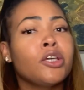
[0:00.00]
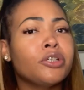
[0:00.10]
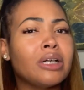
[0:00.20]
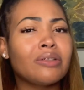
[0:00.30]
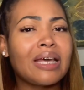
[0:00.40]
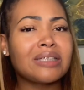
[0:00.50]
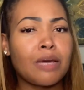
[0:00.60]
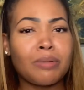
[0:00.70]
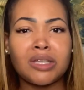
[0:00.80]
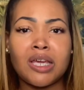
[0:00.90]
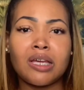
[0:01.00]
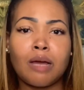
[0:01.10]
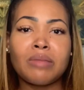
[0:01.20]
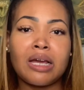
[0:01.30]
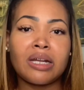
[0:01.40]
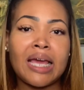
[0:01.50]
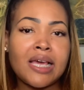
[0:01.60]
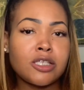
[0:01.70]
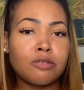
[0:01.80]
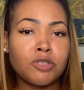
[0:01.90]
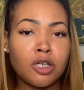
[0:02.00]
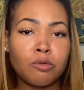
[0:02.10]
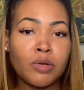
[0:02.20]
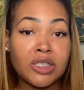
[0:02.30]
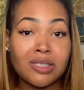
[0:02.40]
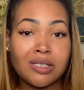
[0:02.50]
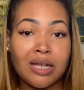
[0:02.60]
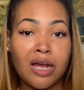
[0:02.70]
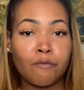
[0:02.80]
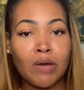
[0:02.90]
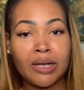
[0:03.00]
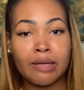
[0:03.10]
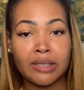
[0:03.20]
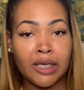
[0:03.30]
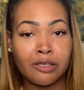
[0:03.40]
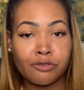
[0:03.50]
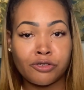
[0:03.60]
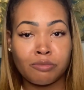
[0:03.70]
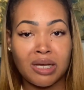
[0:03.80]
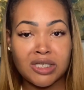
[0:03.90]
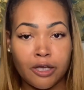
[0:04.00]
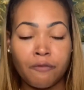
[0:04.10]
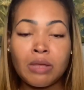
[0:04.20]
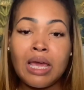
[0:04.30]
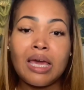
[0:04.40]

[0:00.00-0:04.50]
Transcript: You know, that type of thing. I'm not going to ask them dumb questions that I can find out the answers to myself.